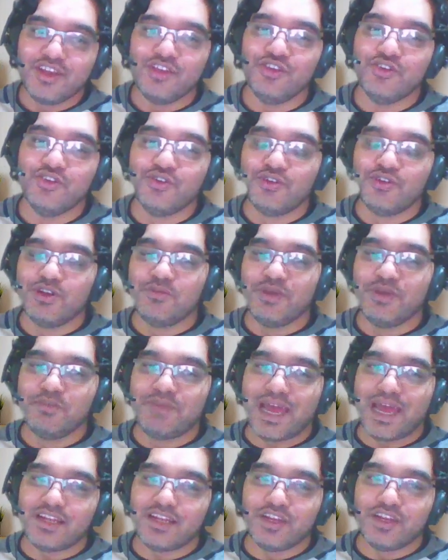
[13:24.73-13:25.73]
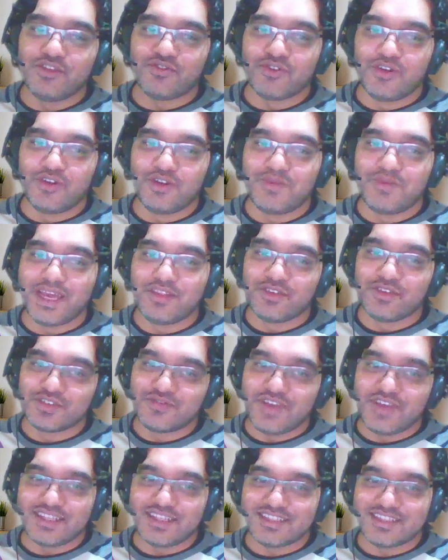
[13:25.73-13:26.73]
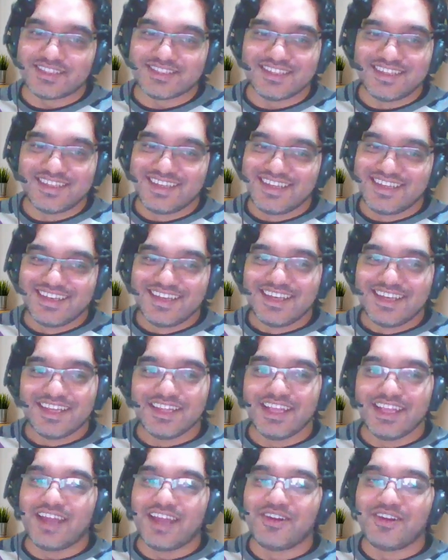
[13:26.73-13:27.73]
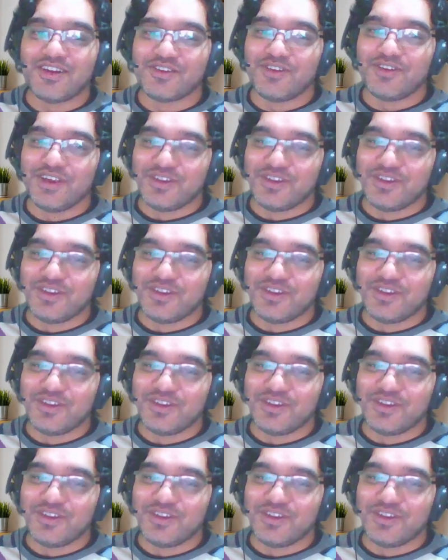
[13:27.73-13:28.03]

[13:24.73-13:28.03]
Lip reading: you will be badly trolled by those fans. They are not